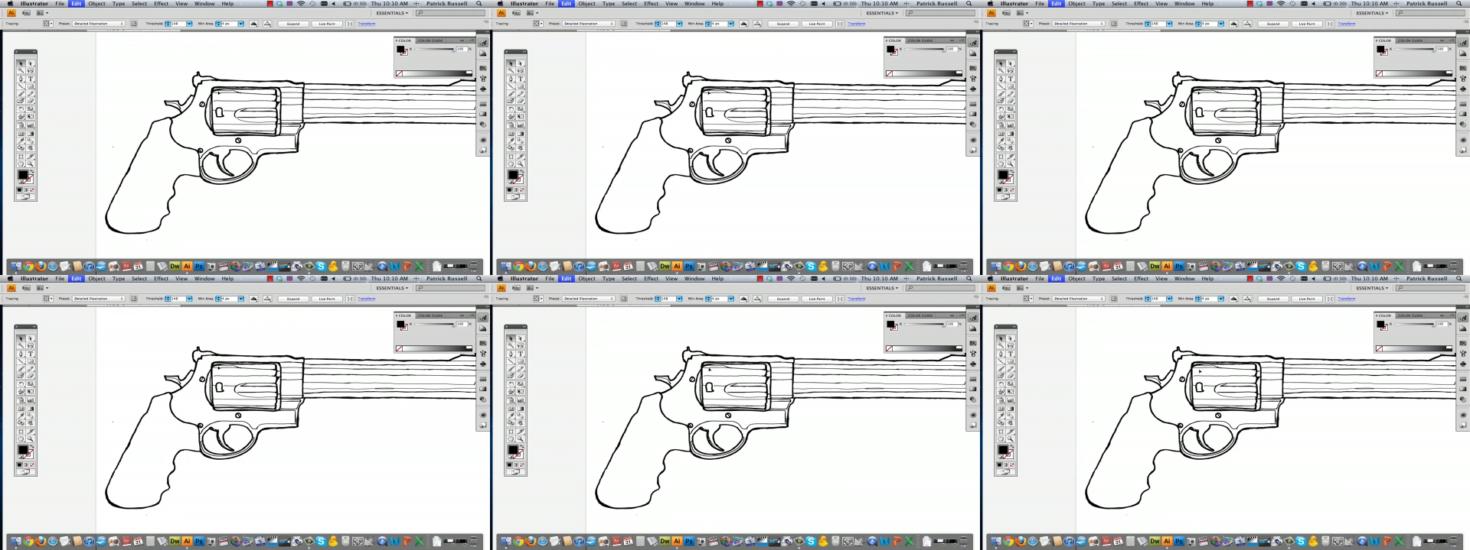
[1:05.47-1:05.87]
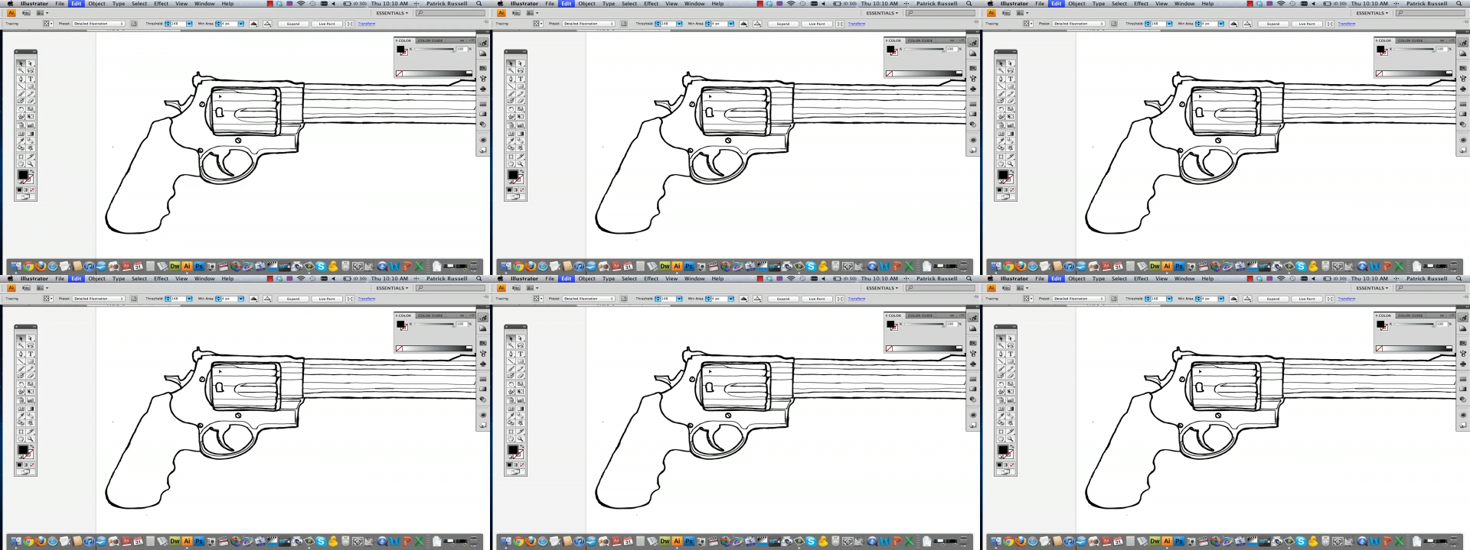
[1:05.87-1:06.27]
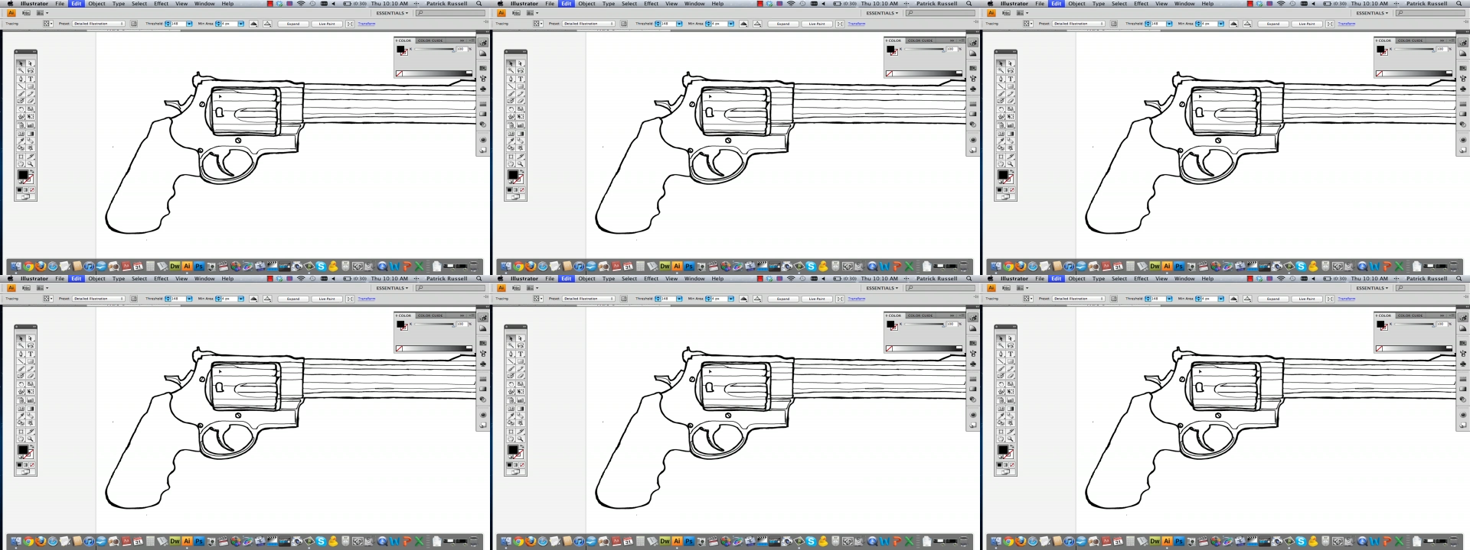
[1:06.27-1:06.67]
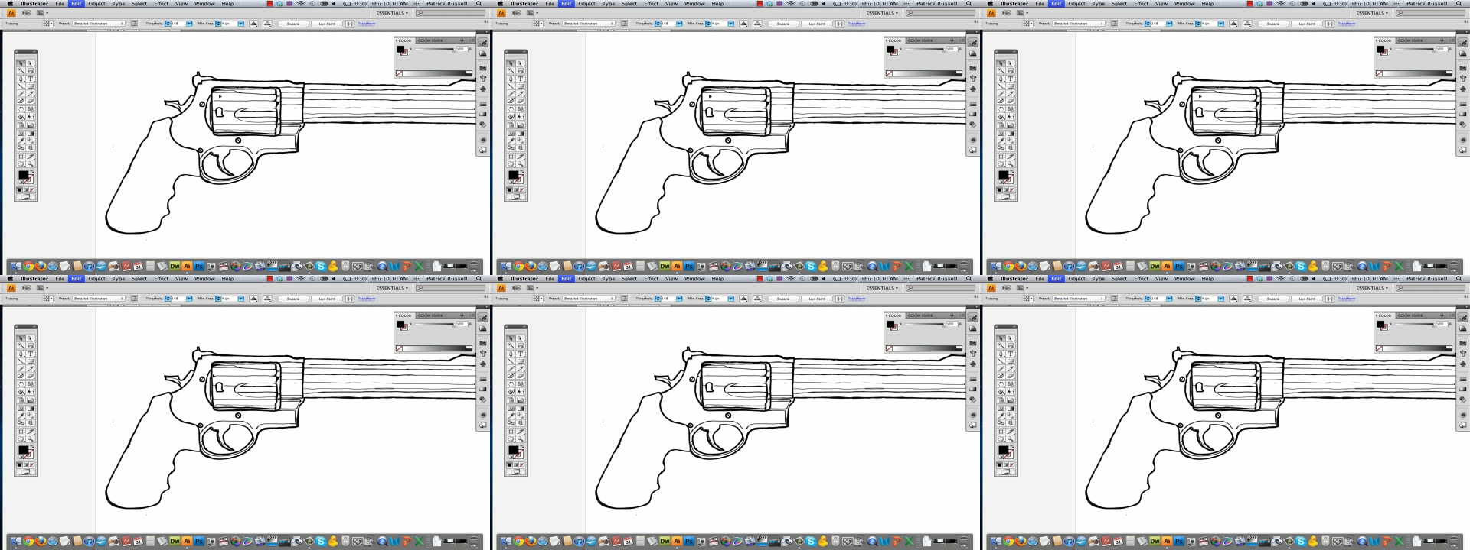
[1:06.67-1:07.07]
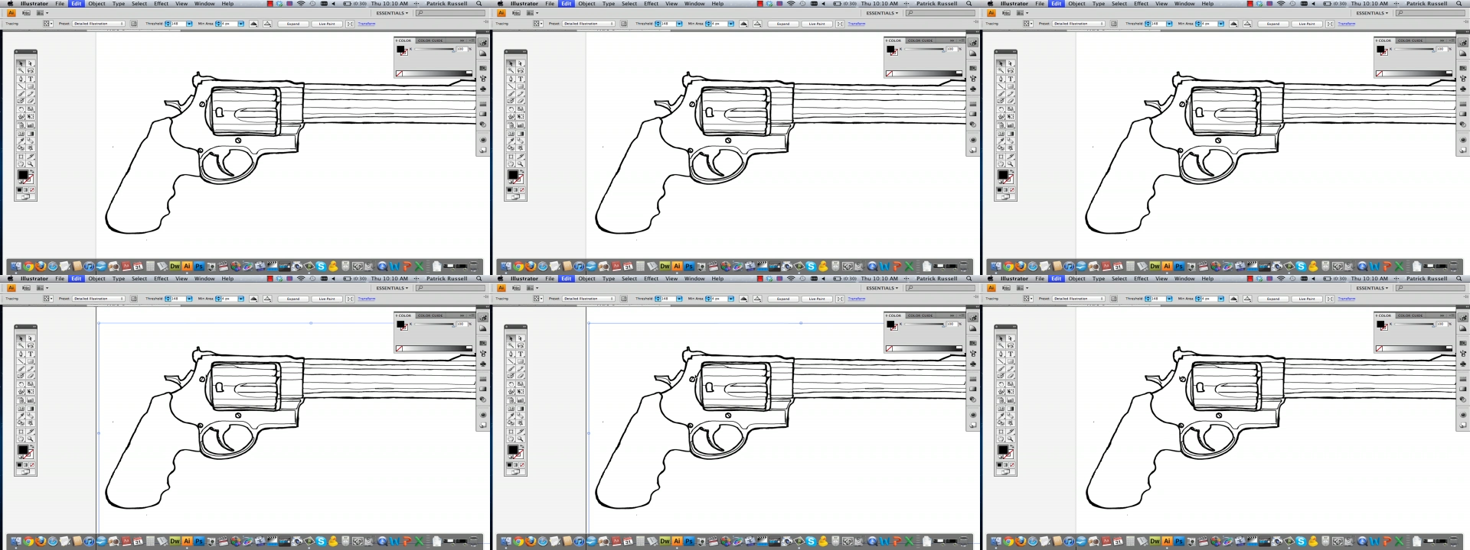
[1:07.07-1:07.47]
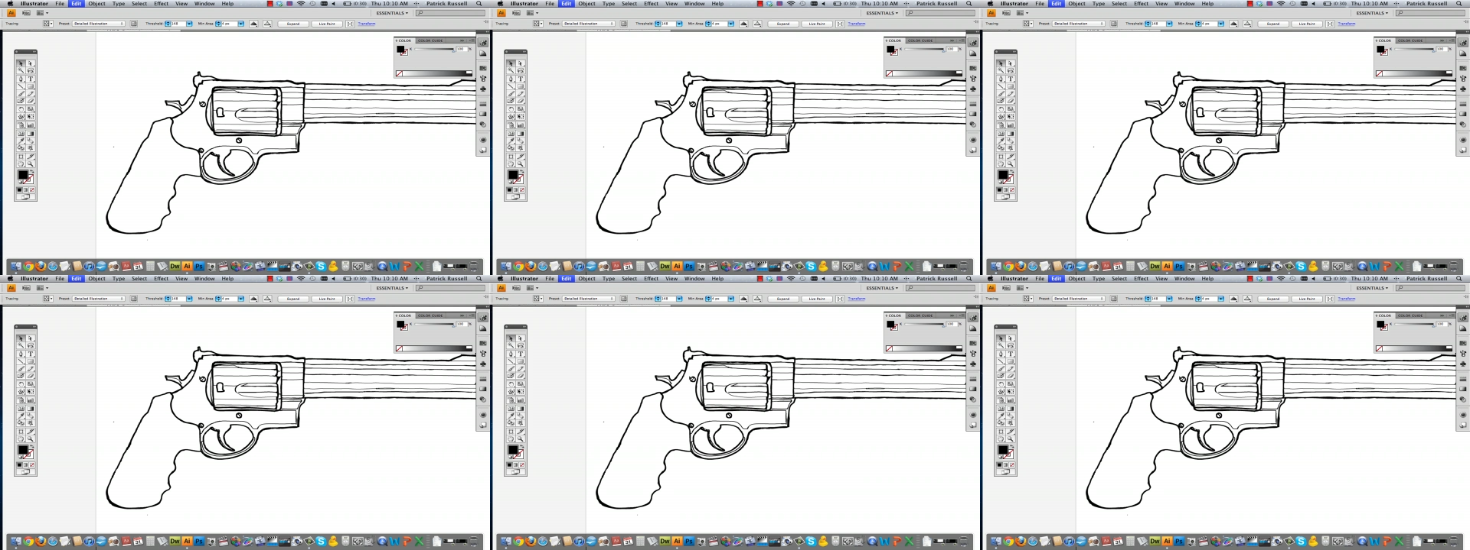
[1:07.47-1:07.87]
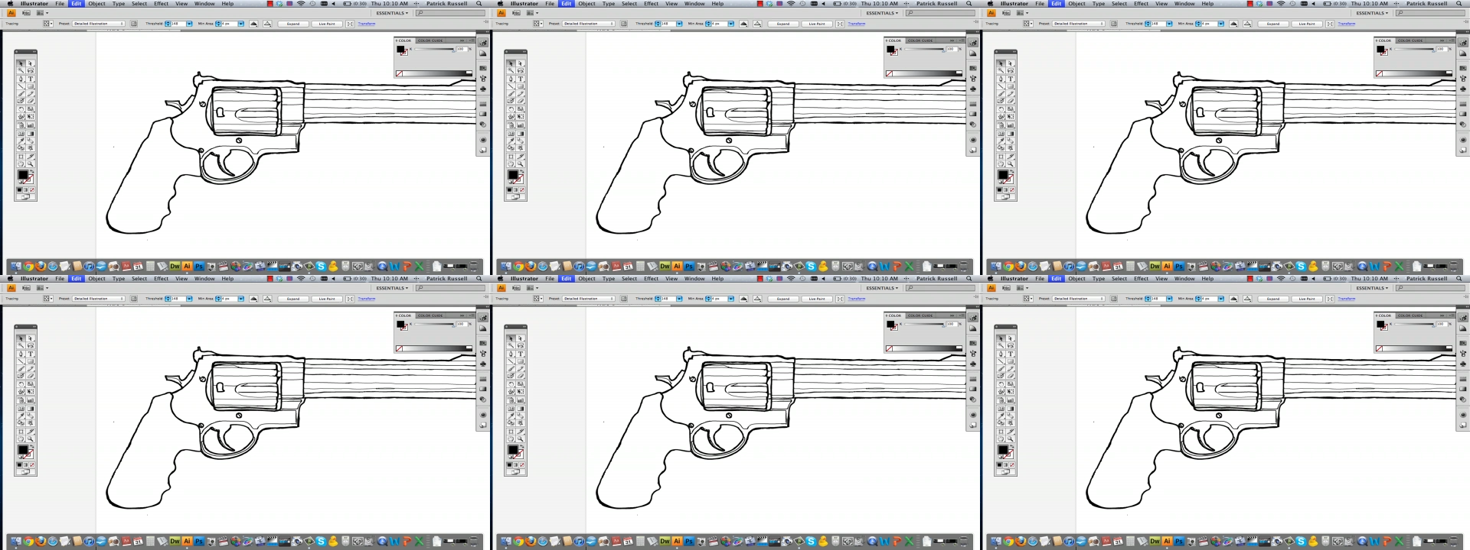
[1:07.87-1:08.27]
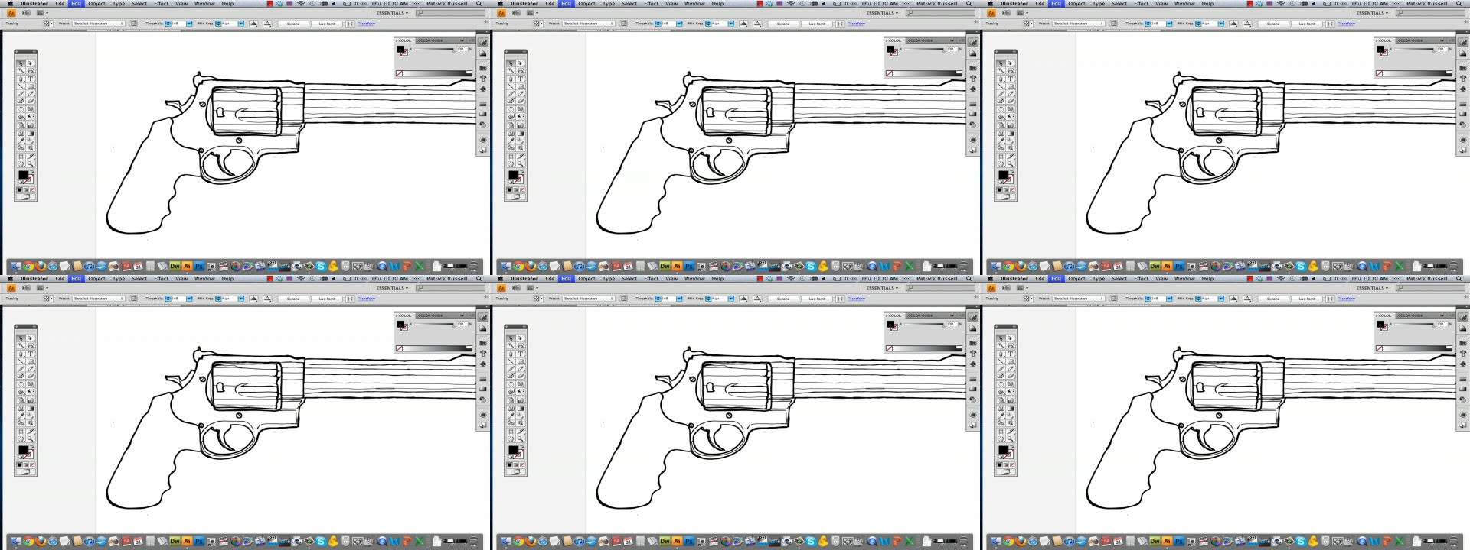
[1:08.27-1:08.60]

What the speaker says: [unreadable: no face in view]